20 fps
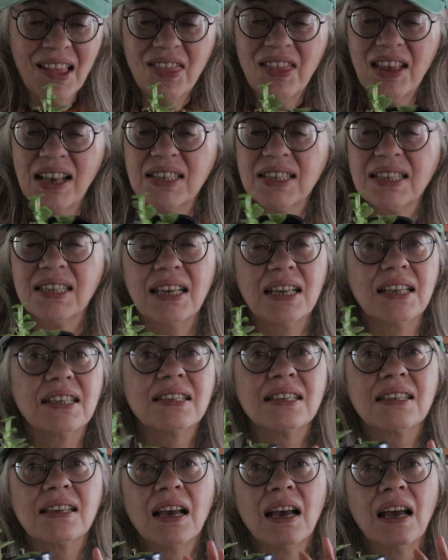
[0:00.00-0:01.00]
This
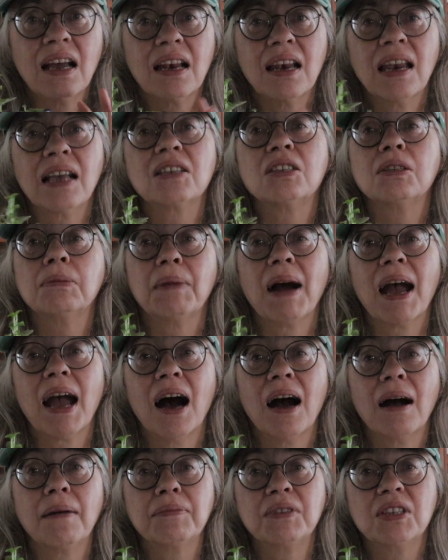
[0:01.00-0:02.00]
sits next to my
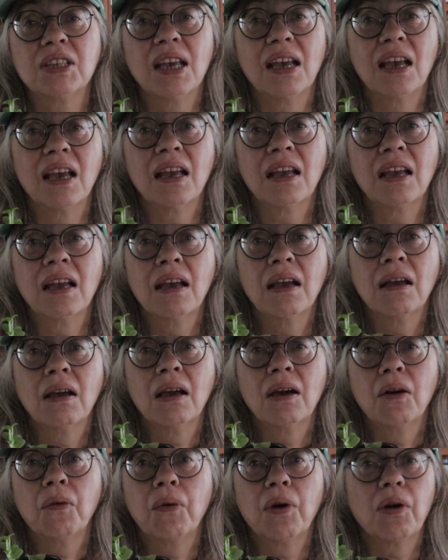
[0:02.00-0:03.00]
armchair
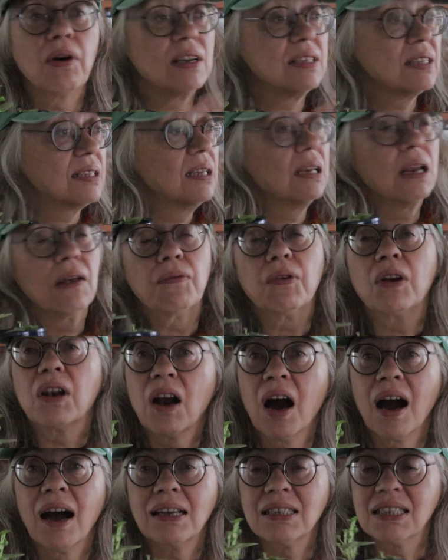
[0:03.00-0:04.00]
where I sit every
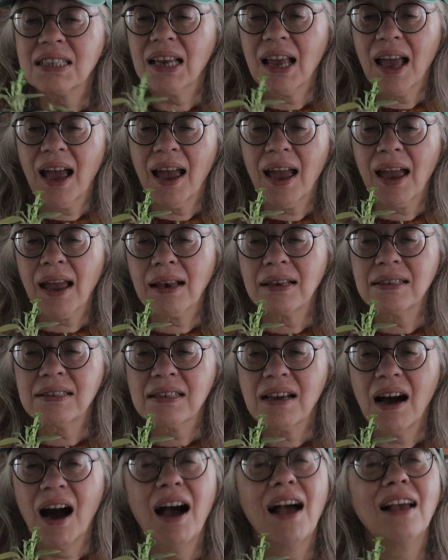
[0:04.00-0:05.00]
night, and
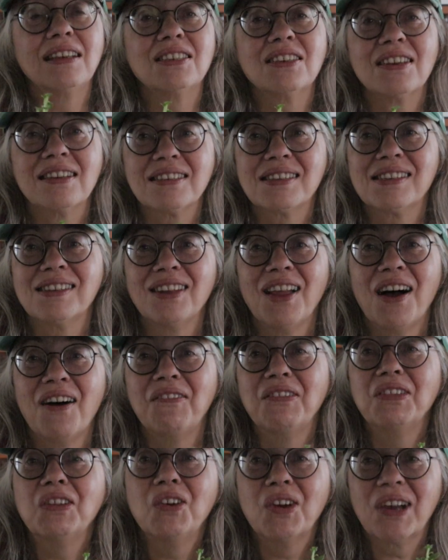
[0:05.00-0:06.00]
I just
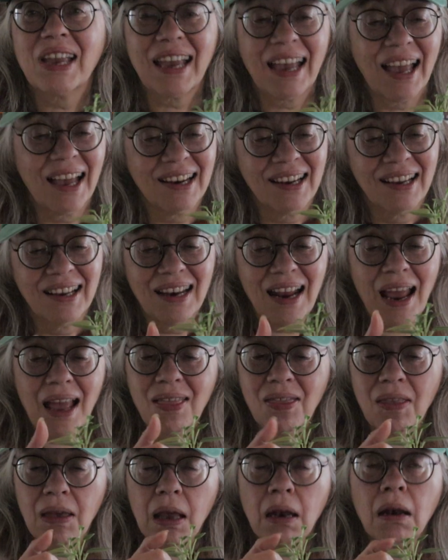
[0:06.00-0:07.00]
love looking at it
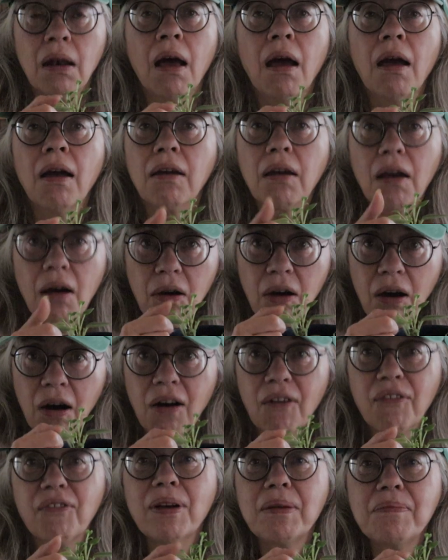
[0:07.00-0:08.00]
and then going
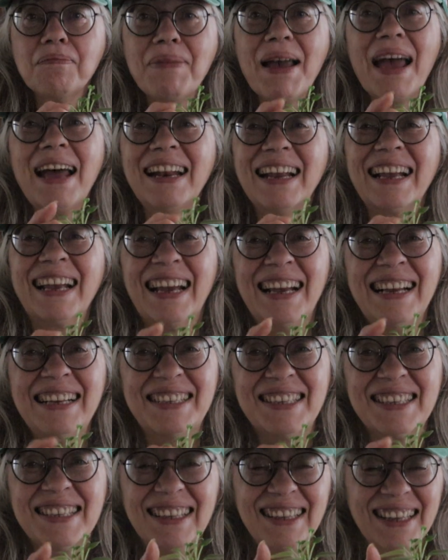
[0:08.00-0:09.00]
off and petting
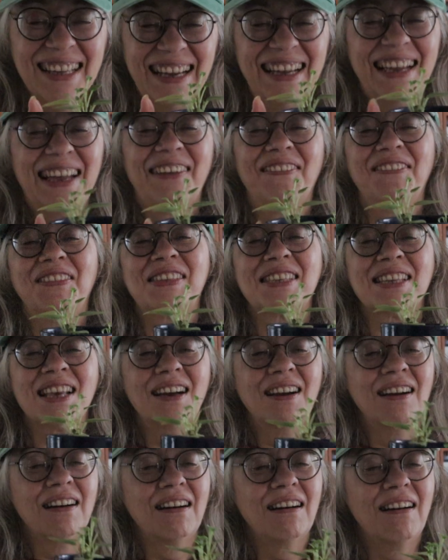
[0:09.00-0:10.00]
its leaves.
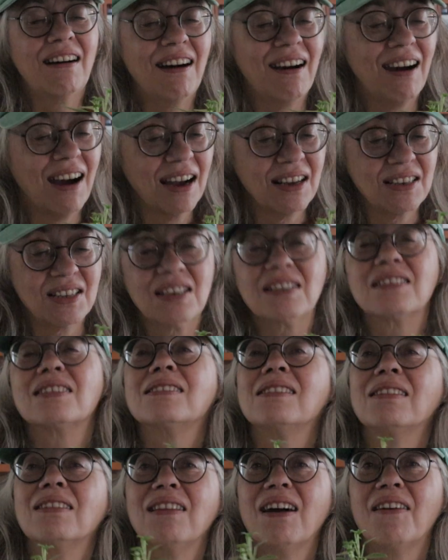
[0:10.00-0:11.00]
Oh, I
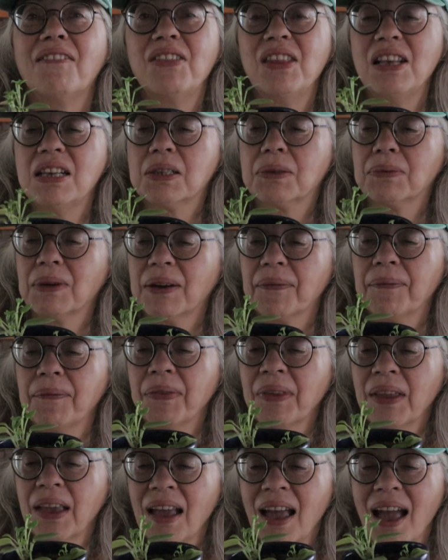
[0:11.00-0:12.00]
just love this
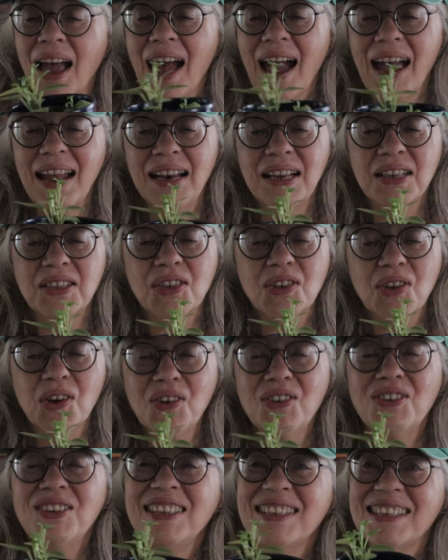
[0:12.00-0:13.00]
one. And it's so
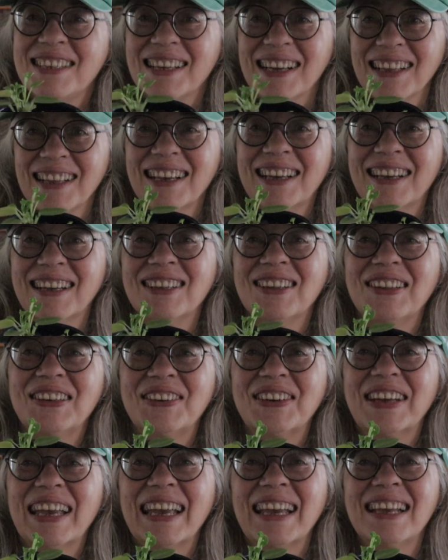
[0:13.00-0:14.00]
delicate
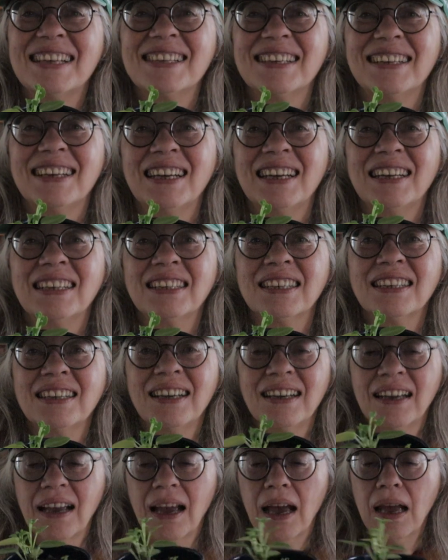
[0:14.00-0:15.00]
looking, isn't it?
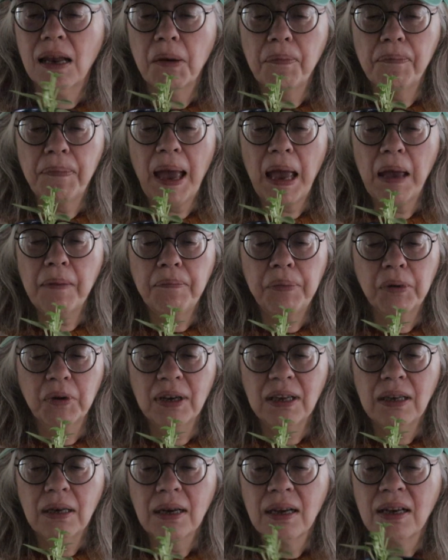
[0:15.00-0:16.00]
How did Pam put
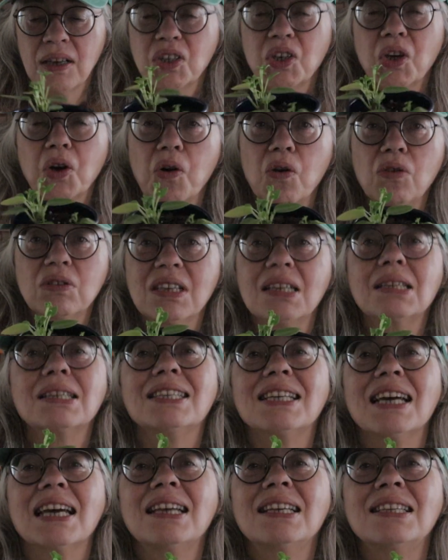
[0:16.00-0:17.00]
it? She called
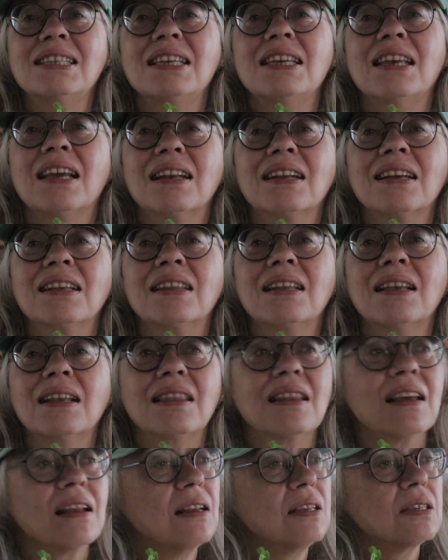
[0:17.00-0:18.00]
it dainty, and I
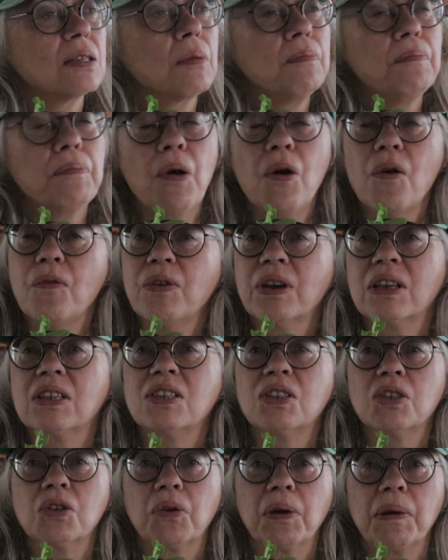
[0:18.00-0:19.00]
think that is the perfect
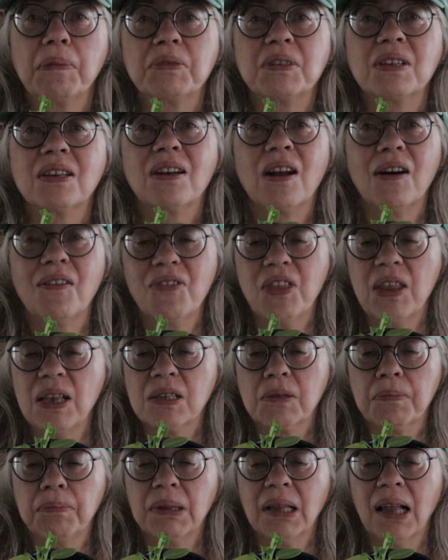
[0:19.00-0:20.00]
description of
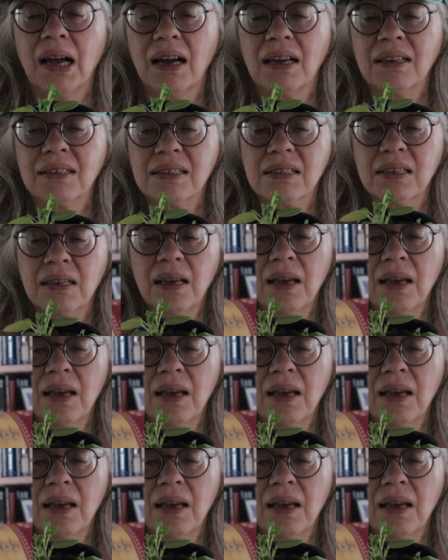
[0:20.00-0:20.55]
this plant.